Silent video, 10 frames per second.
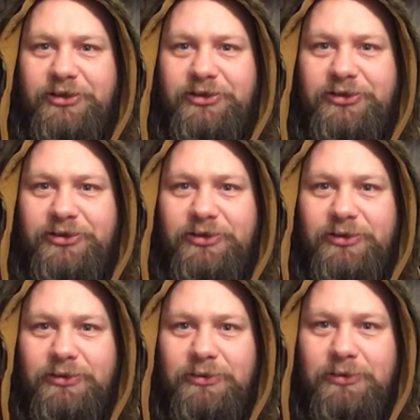this.
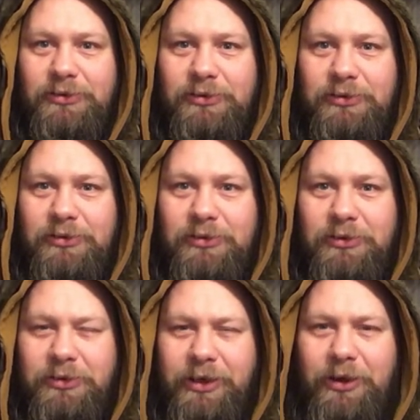
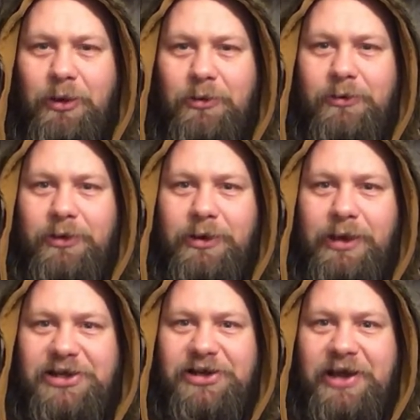You know,
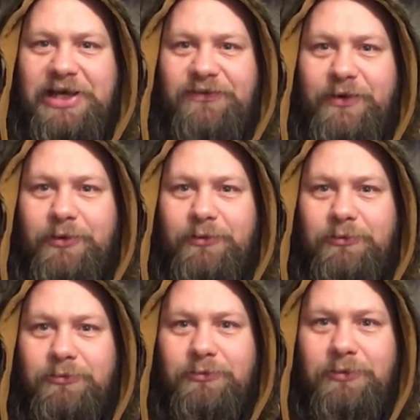has a nice
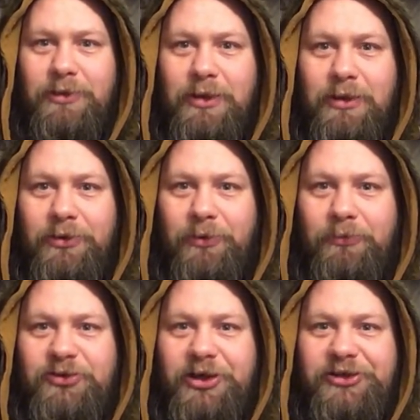view, the
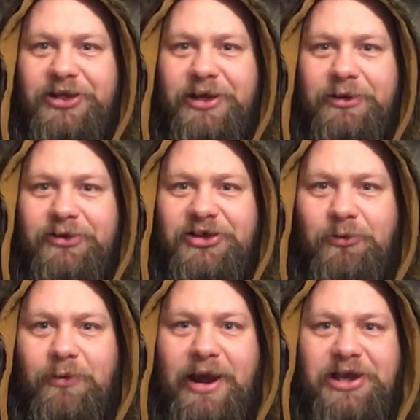sunset, the
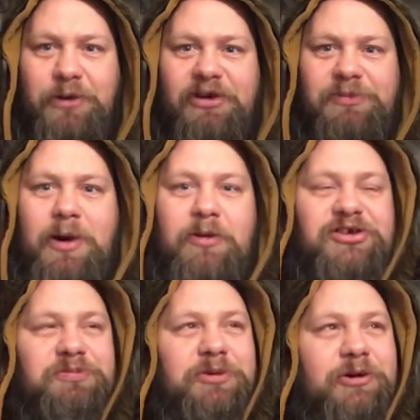sunrise, always mountains
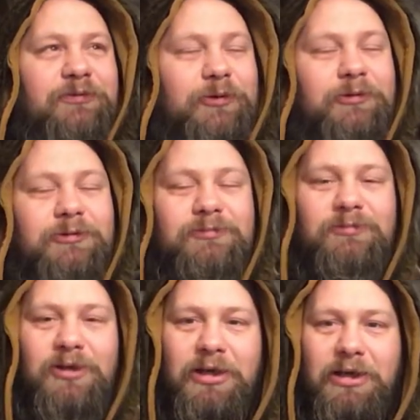is beautiful.
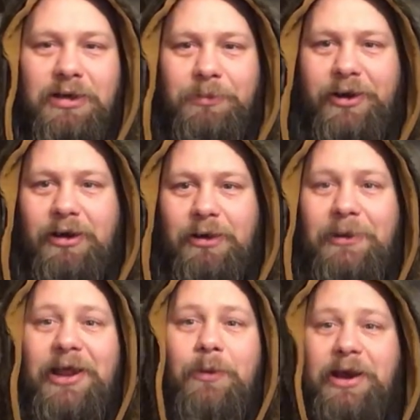But,
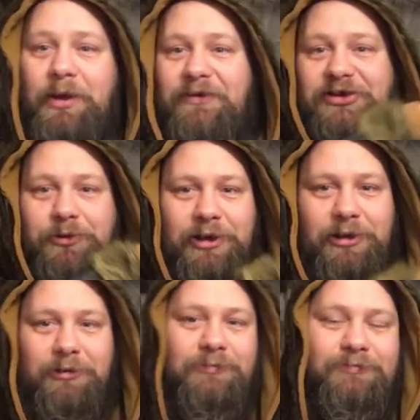by the way, you live next door to
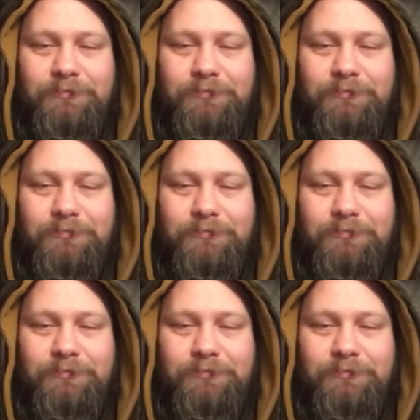hell.